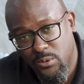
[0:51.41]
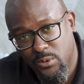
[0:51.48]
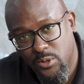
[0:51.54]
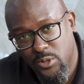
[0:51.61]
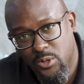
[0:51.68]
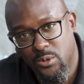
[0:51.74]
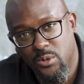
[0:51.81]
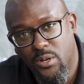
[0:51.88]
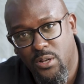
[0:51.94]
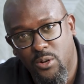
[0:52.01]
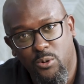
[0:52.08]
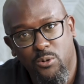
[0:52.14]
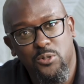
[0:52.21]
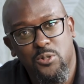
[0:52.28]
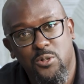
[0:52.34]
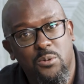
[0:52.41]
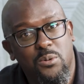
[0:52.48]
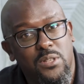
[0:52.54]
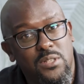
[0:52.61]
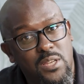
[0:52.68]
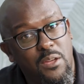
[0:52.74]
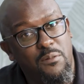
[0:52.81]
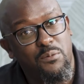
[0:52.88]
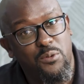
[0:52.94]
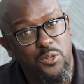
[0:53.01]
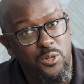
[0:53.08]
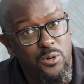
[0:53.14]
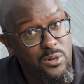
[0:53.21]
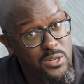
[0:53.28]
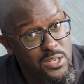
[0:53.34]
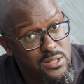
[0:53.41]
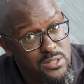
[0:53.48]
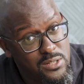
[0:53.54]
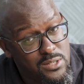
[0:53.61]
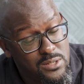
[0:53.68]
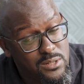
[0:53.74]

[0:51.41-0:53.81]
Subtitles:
you can also do the same for your kids.